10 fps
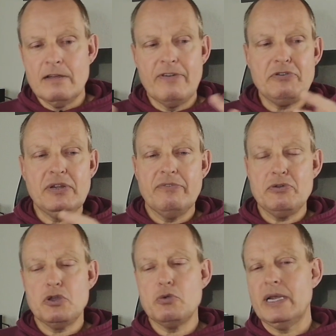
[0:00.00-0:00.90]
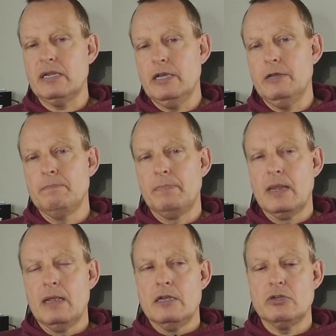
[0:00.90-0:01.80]
very, very quickly.
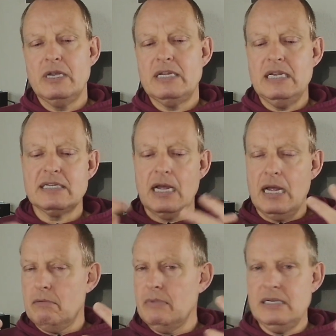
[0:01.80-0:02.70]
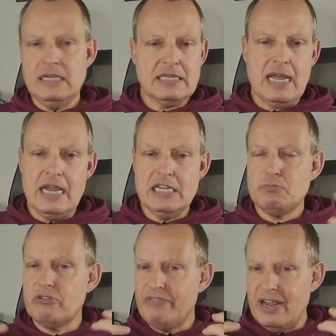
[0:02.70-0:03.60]
So it is, in this case,
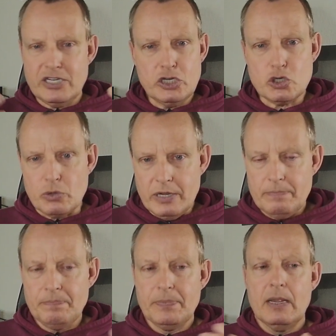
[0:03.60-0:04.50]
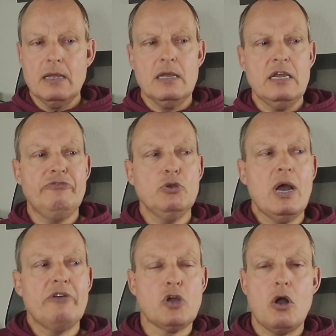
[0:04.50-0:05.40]
prevents injury. If you
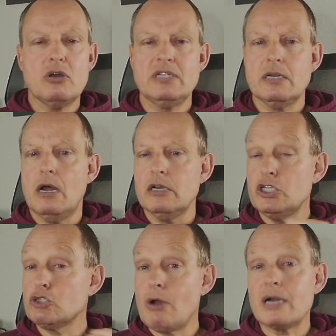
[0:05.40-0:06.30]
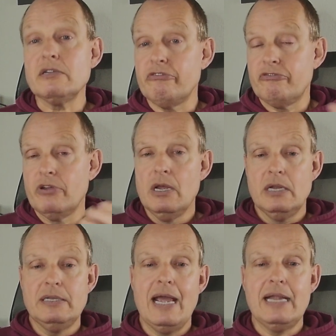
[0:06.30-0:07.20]
have dogs that are destructive,
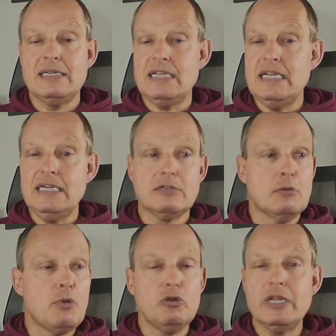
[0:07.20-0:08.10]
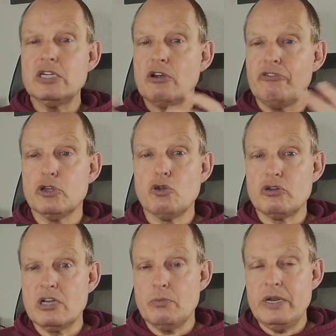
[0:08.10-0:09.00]
that eat the moldings of your
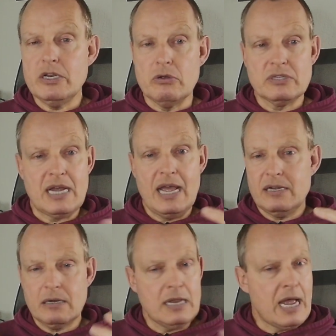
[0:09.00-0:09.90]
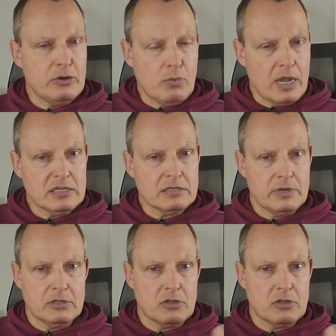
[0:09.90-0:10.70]
doors and windows. I had a client once where the